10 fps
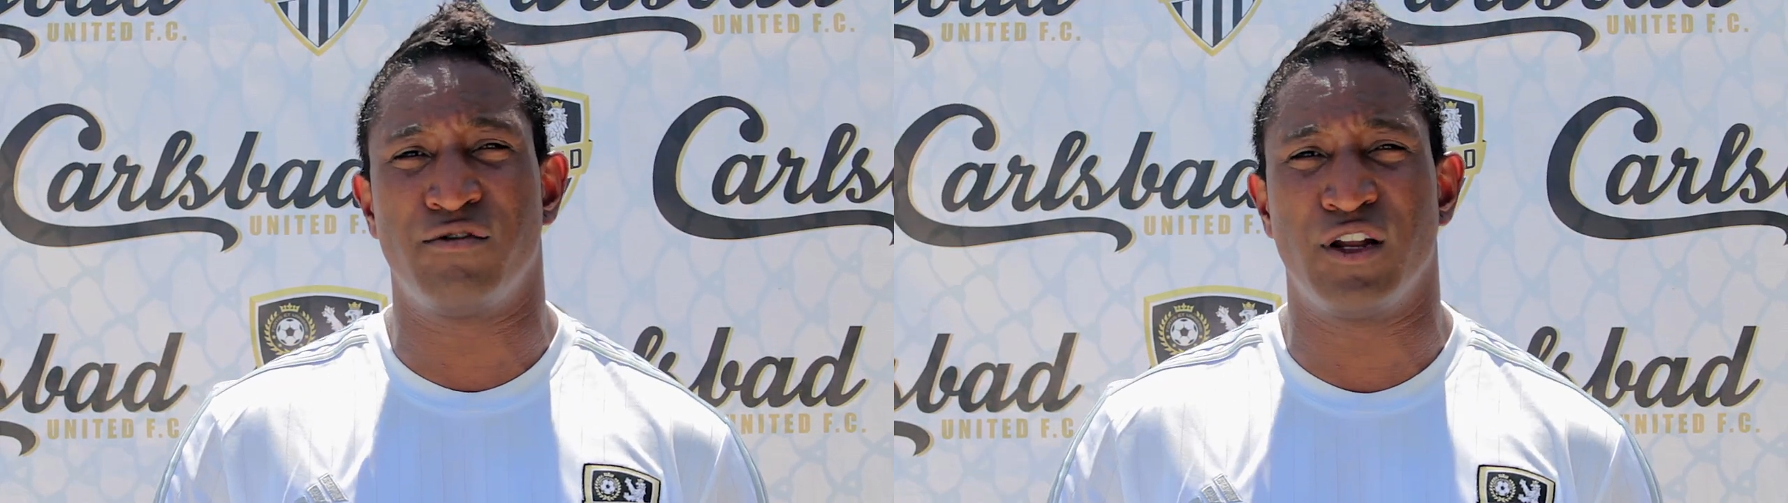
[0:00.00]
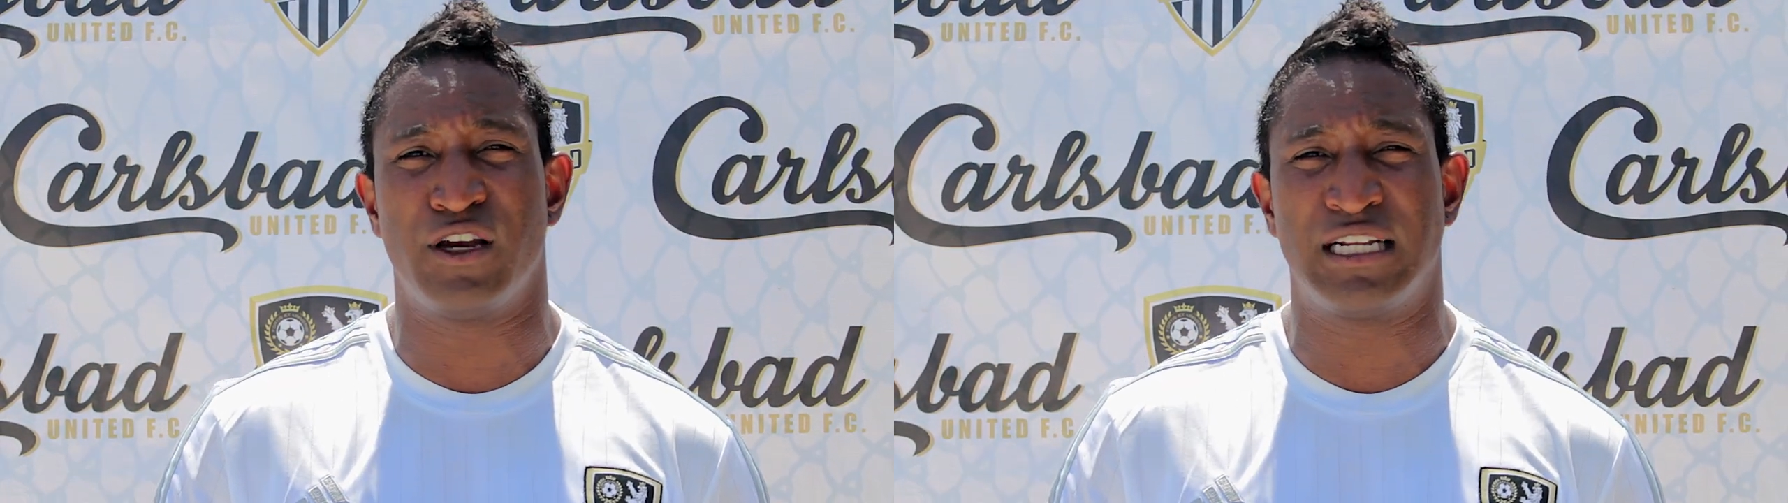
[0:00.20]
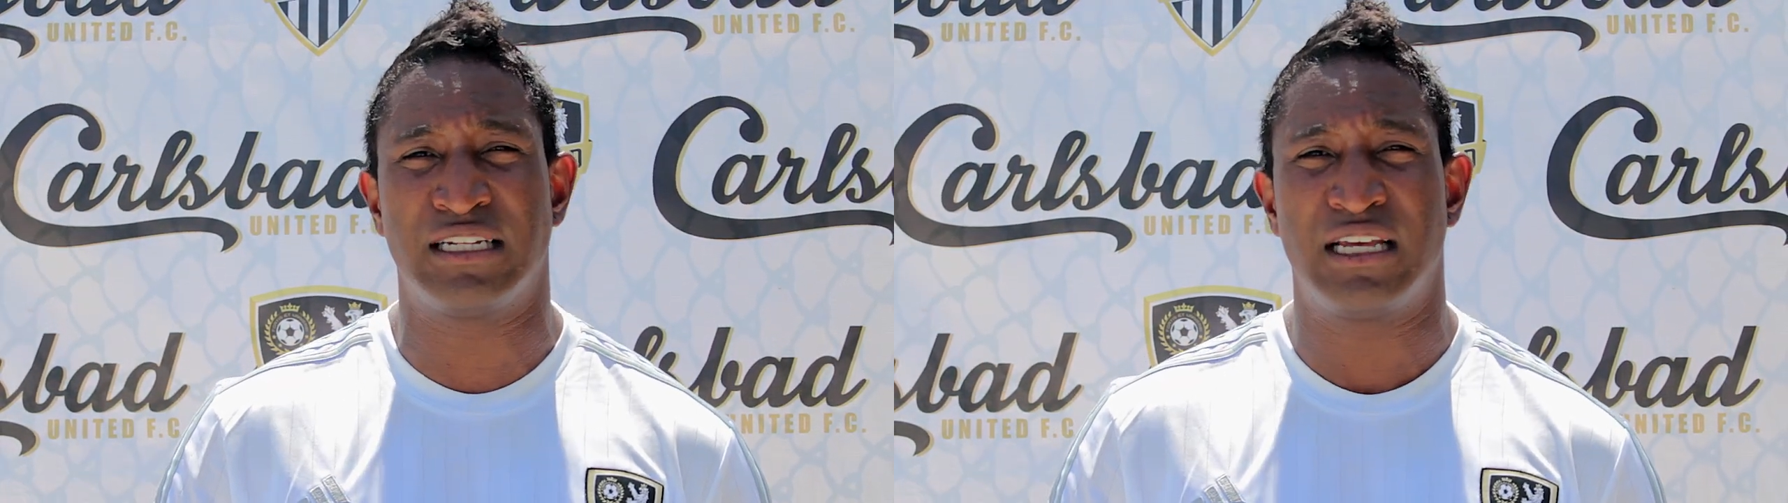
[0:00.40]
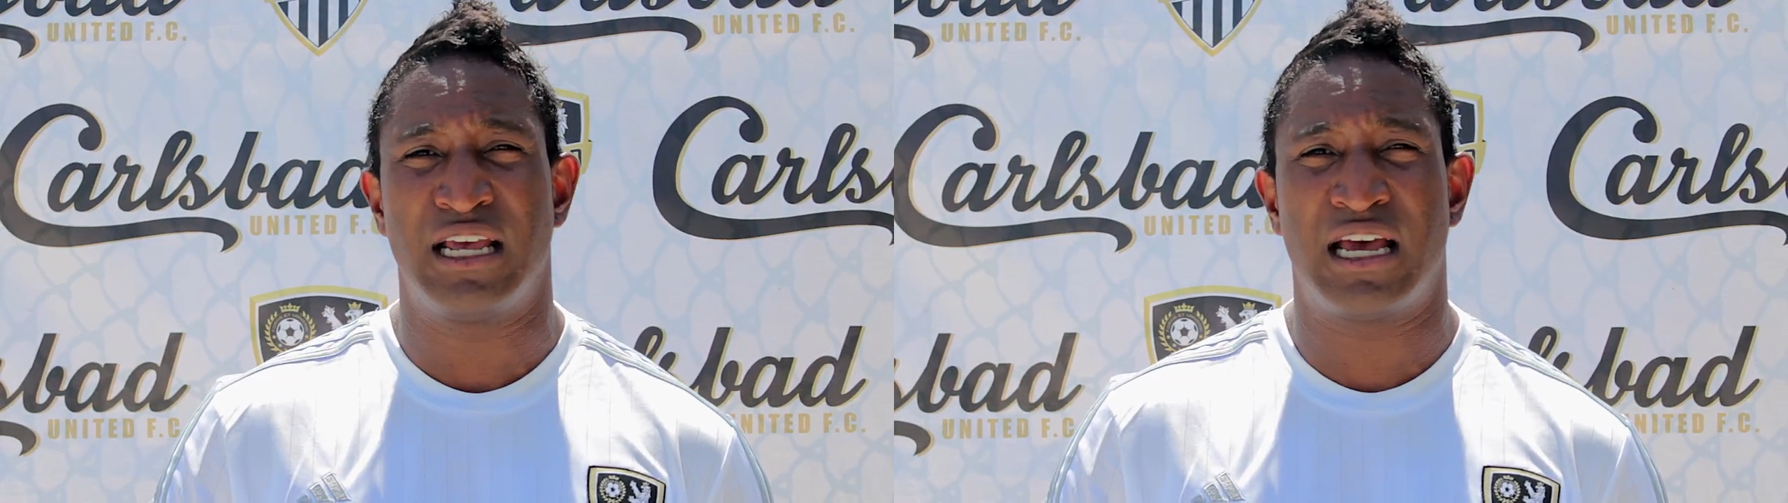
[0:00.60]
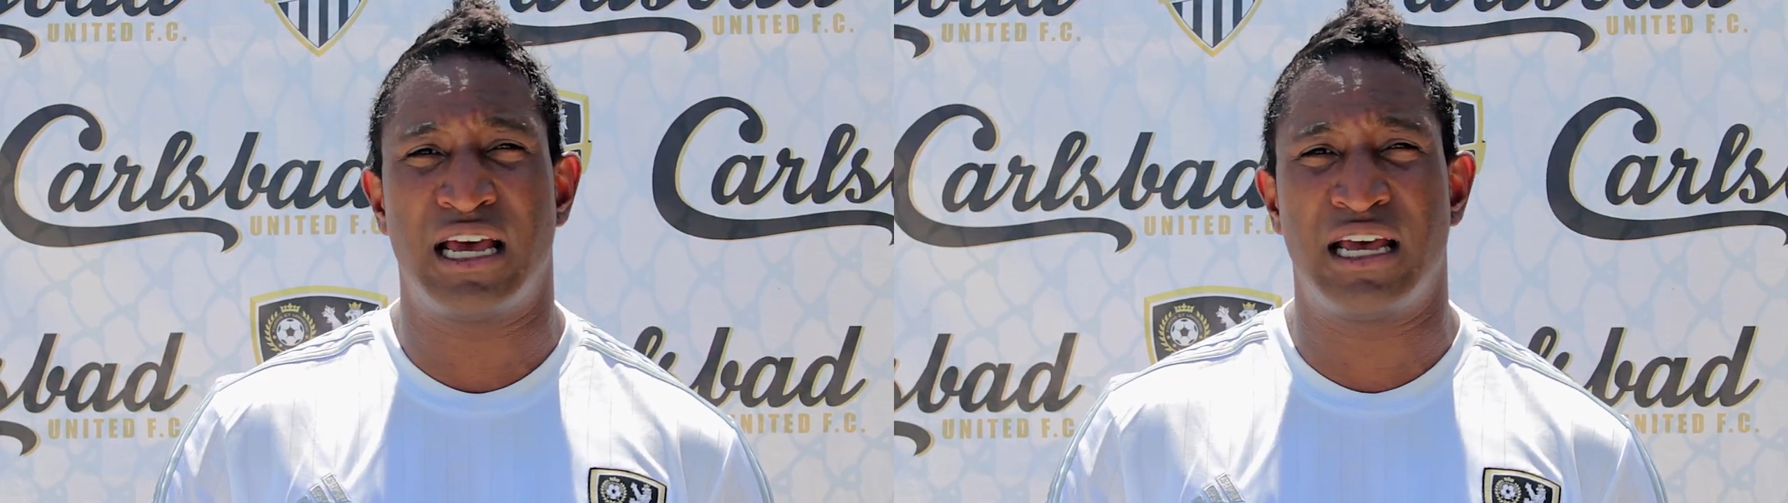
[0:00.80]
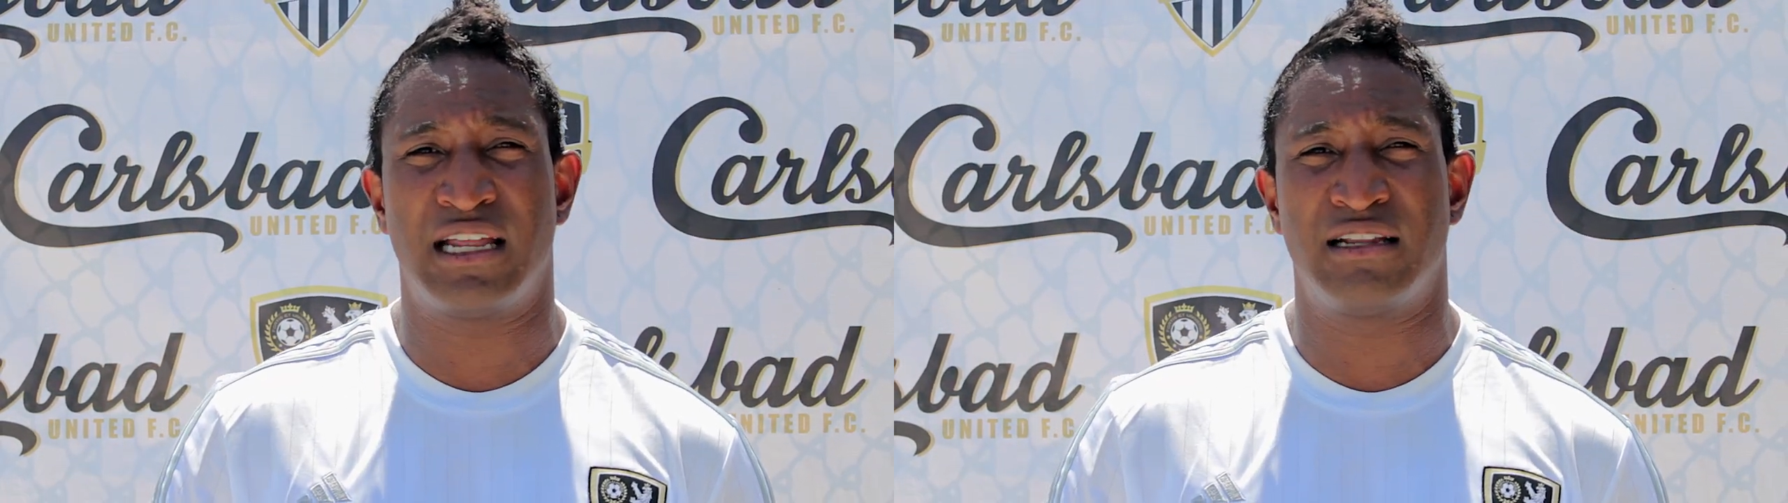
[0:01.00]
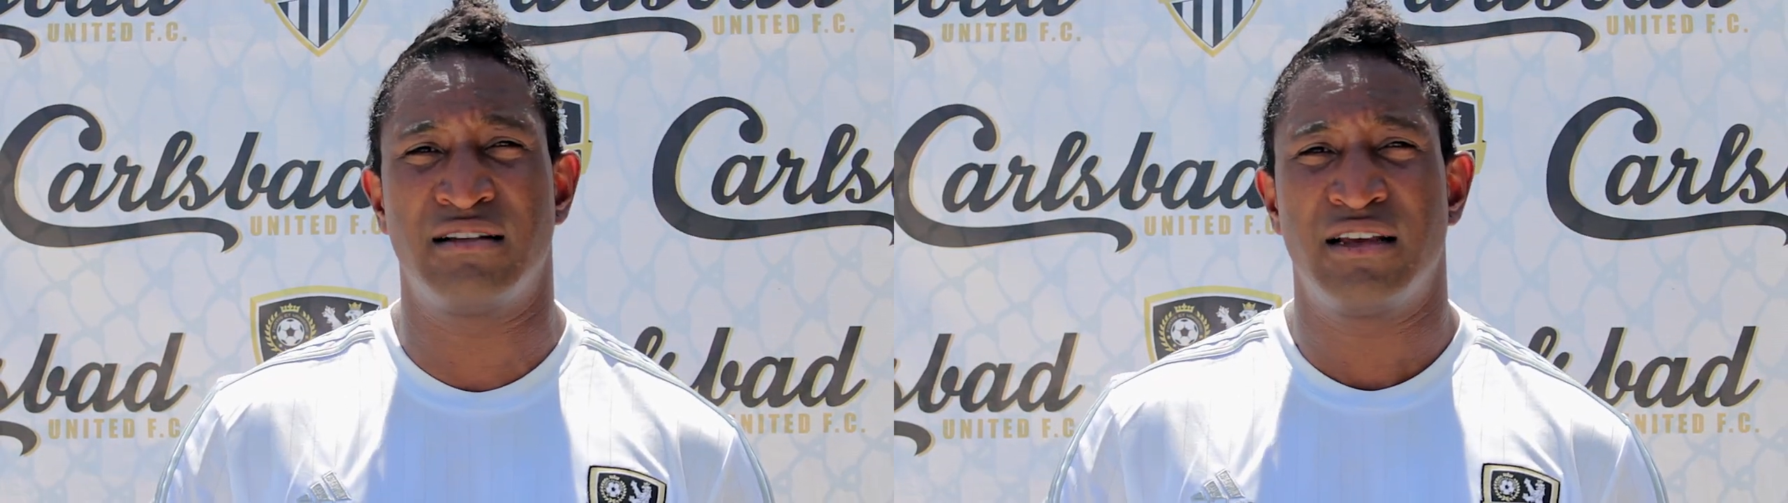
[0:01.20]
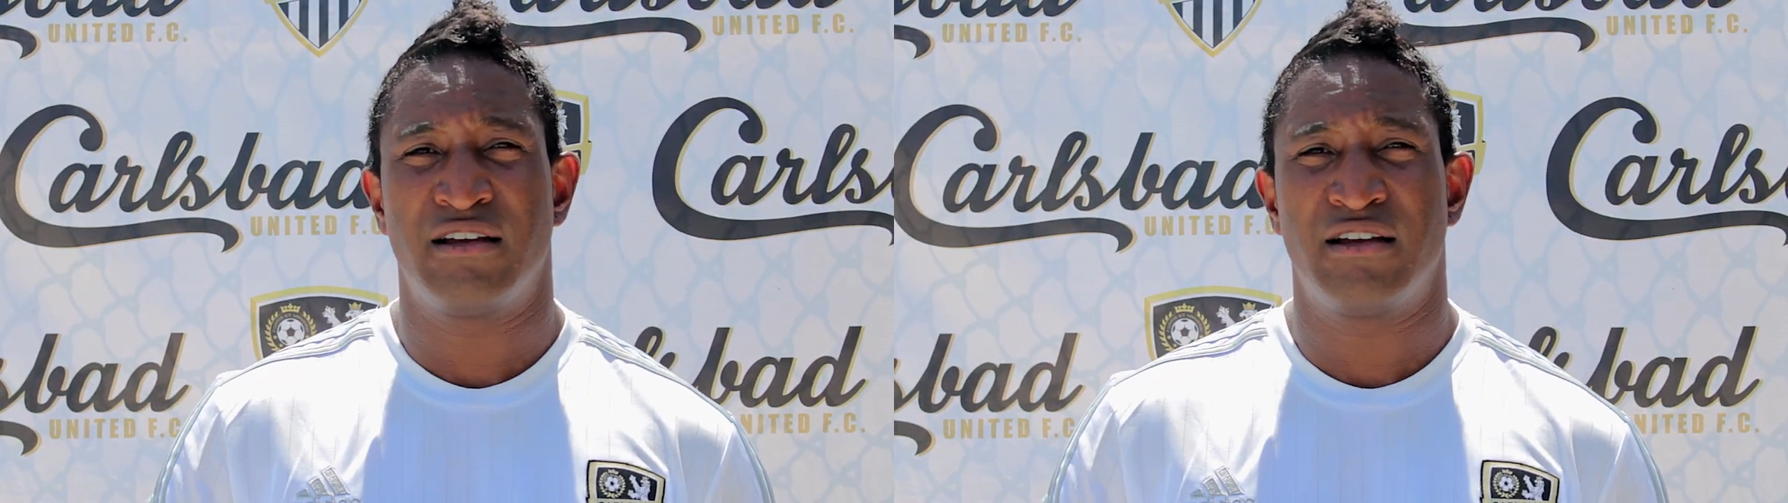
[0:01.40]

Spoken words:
love learning and